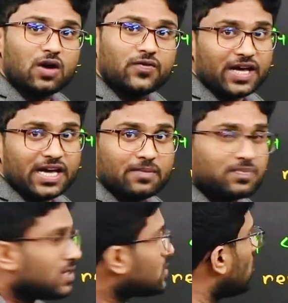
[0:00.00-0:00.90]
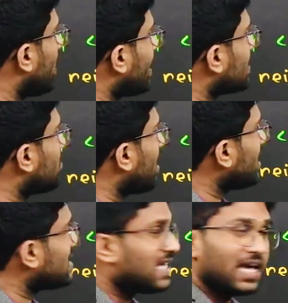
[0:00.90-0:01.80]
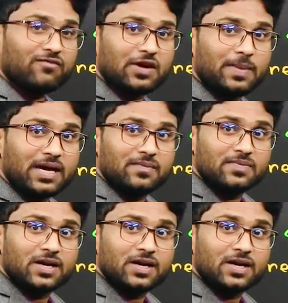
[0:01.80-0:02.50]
of am. So x minus am will be